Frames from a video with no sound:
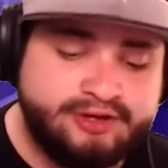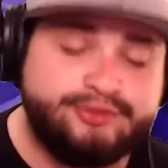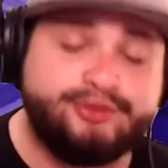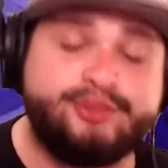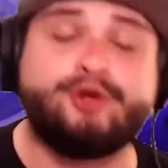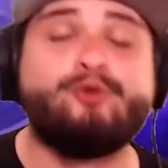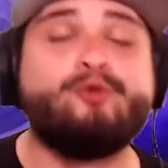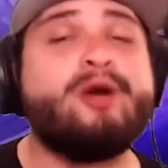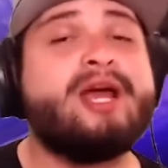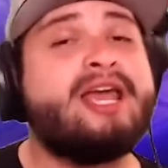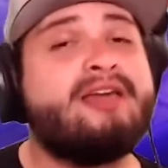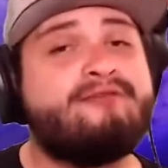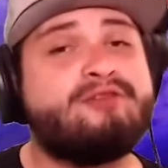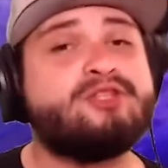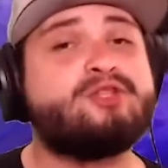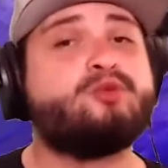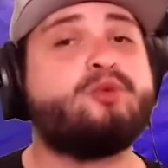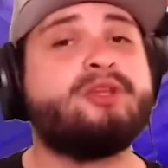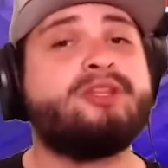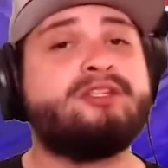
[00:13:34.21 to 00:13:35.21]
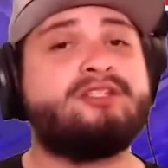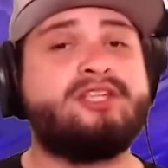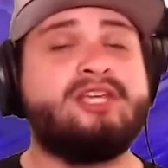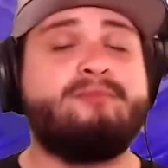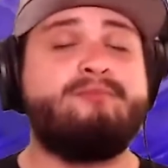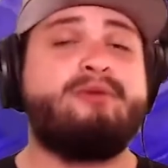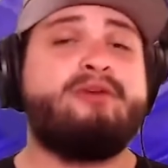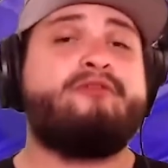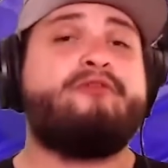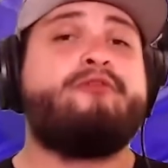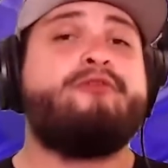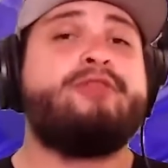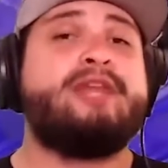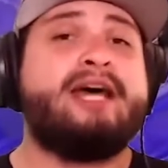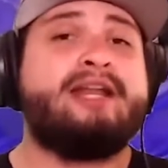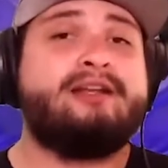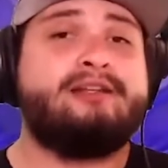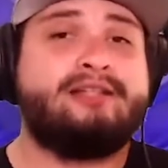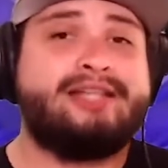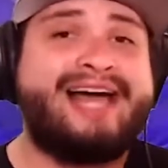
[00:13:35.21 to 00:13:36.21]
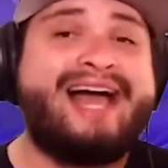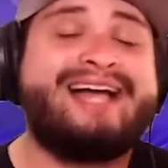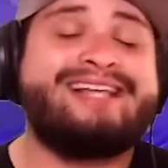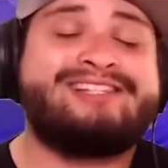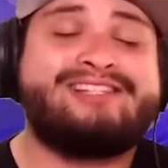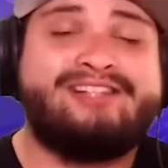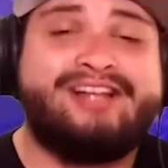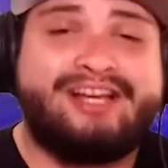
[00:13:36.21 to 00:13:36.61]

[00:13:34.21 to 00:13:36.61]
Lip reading: the Ravens were the team that last